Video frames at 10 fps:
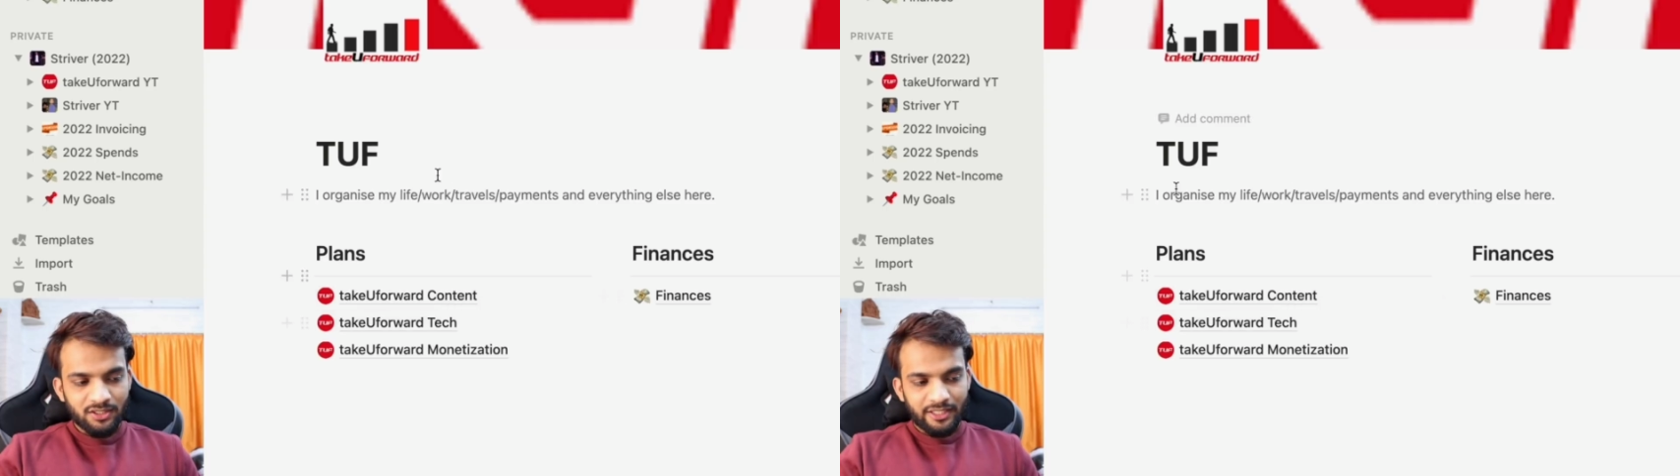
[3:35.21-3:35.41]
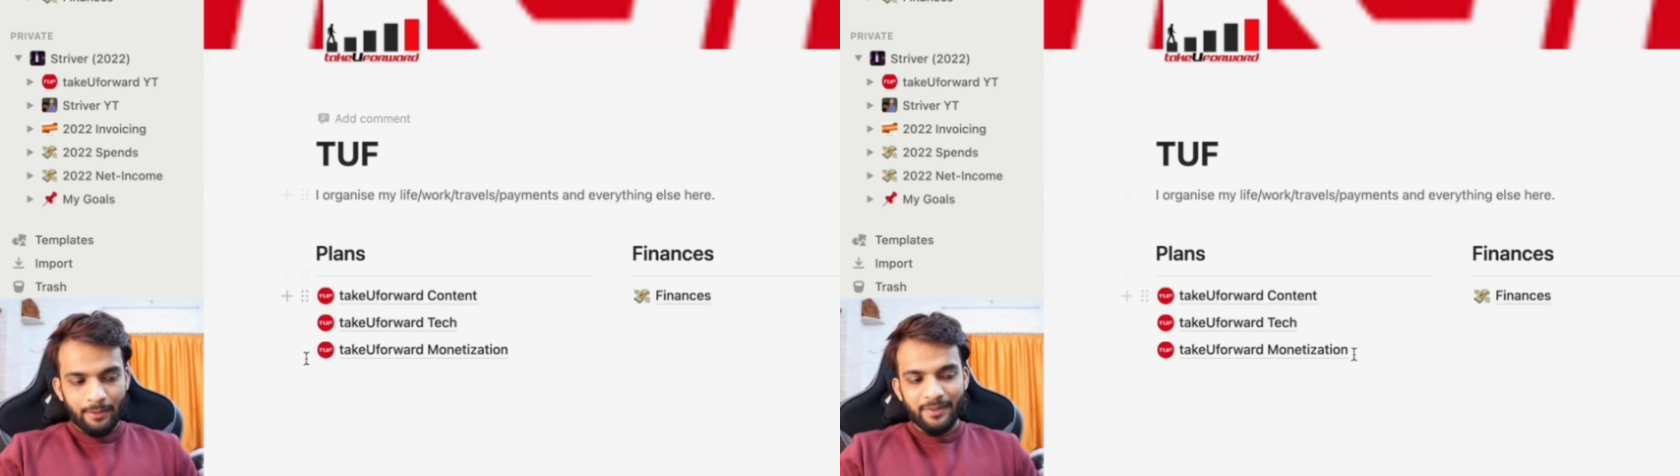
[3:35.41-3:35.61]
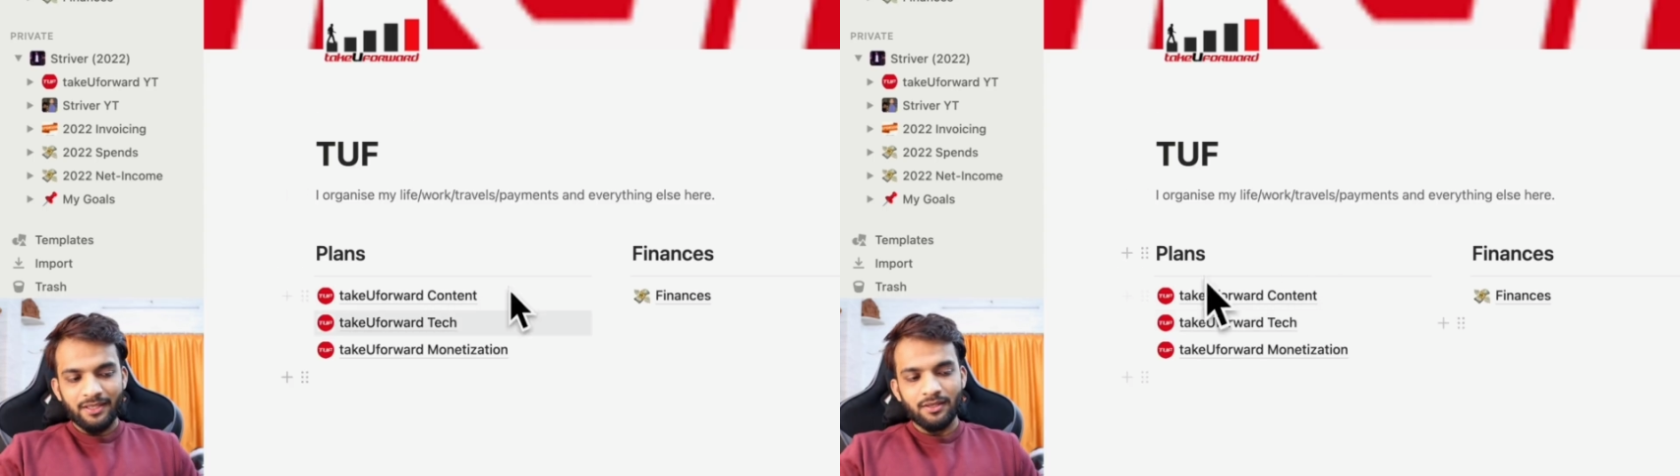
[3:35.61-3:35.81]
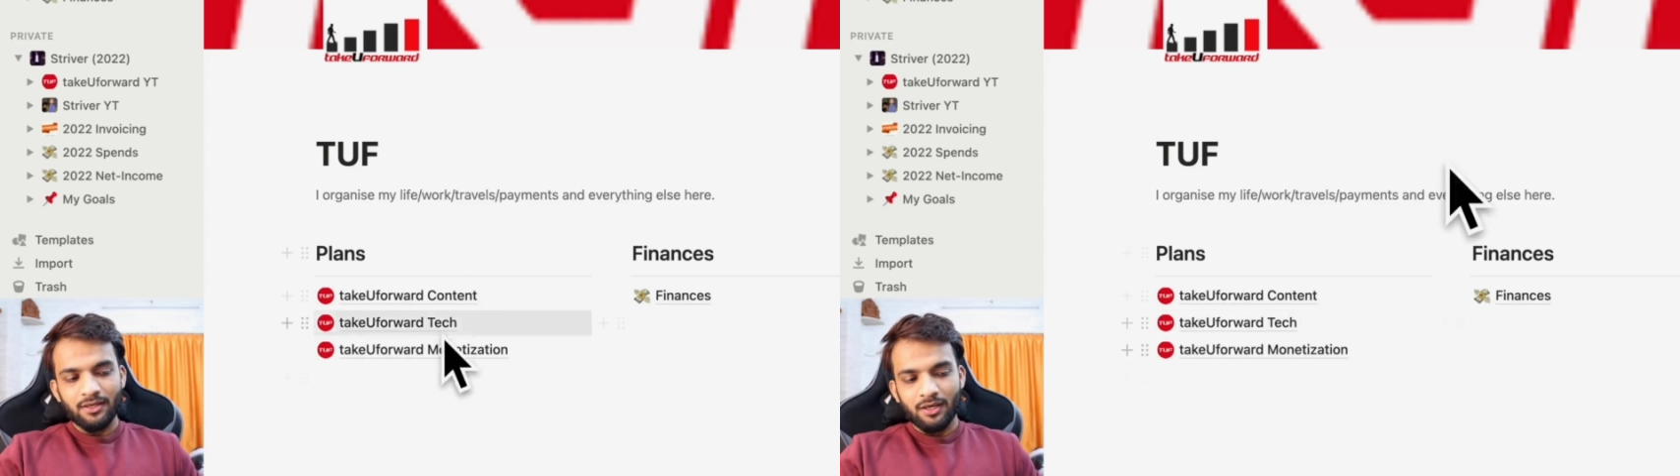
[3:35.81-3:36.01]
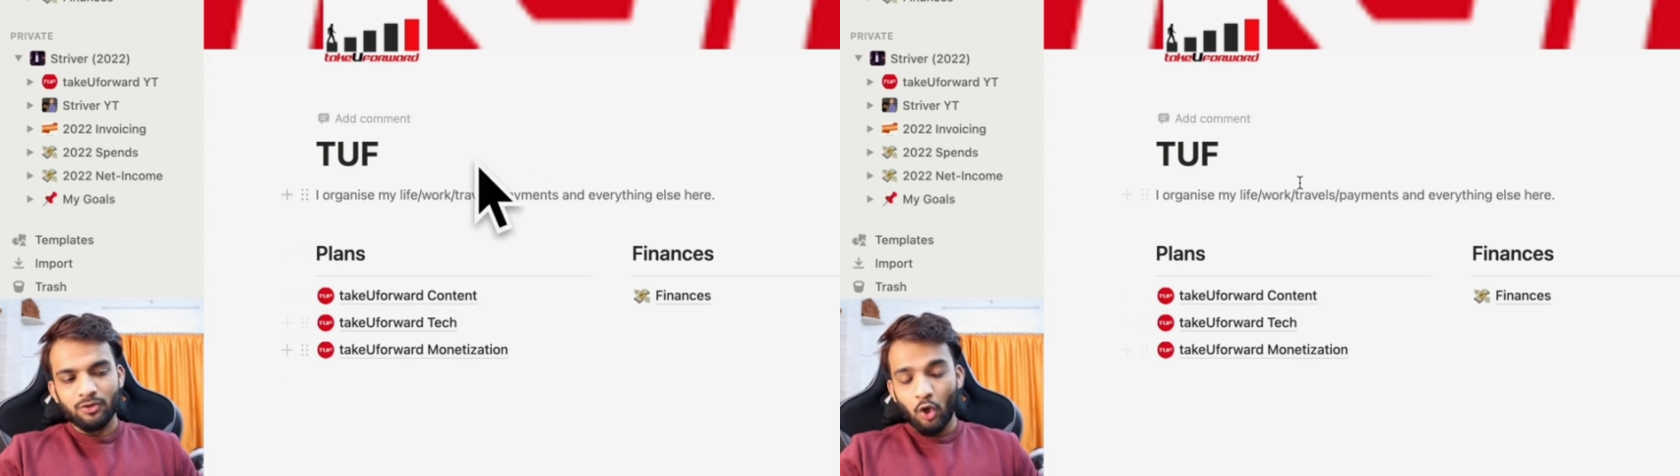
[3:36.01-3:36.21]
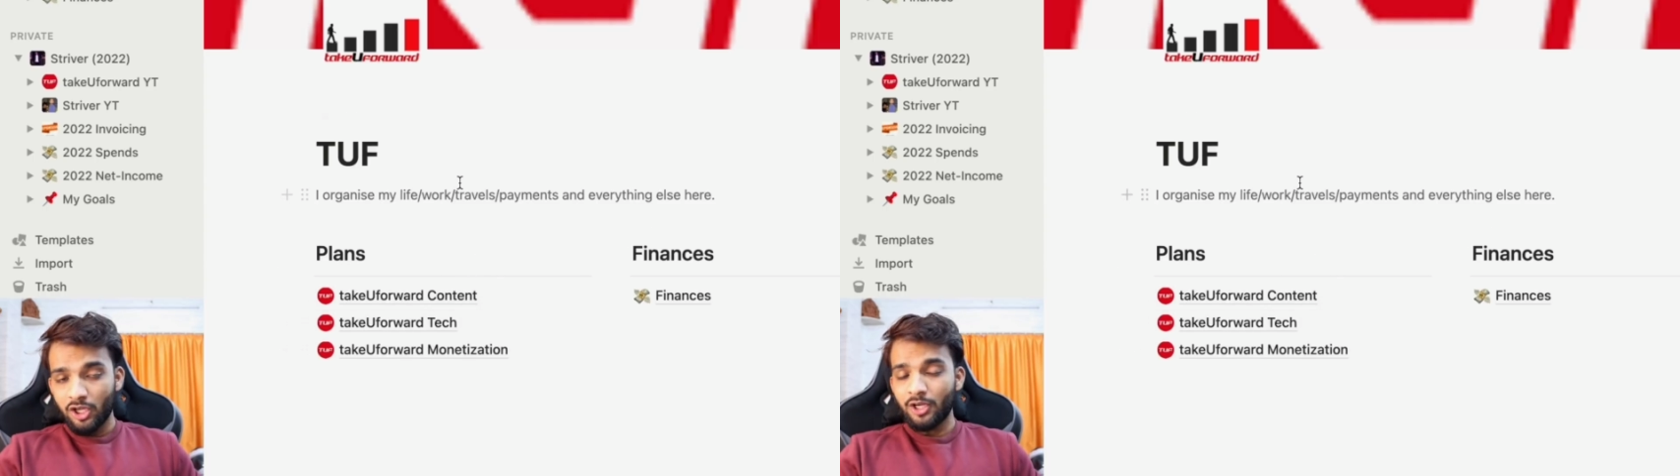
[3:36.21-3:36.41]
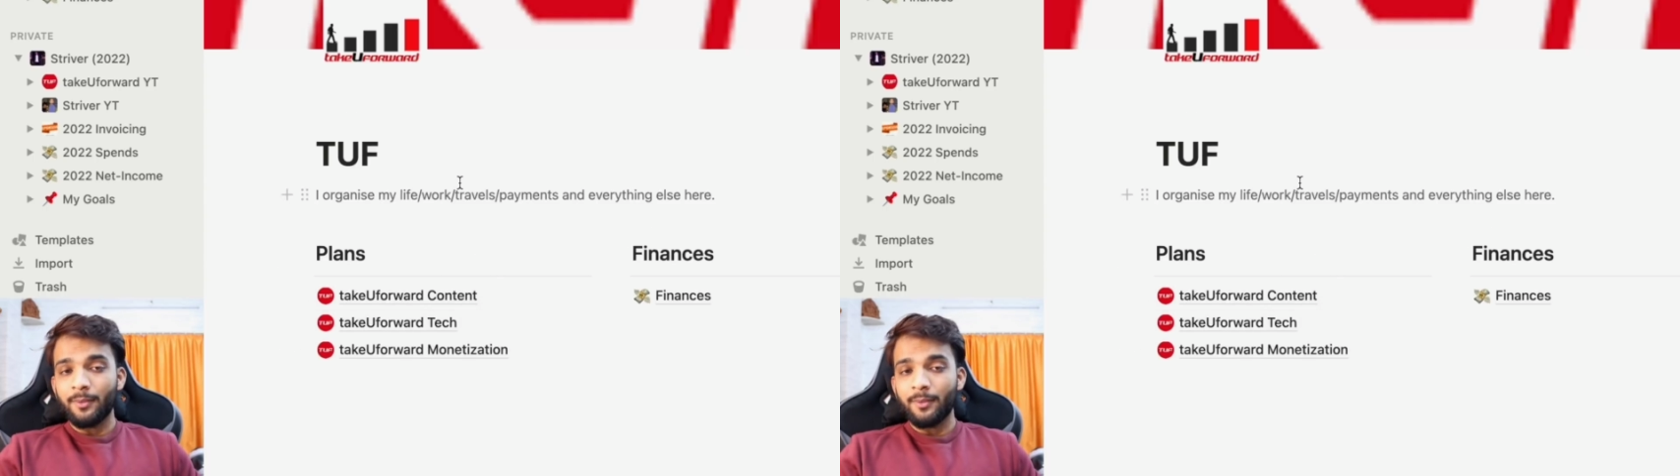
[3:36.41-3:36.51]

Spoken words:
So I'll be talking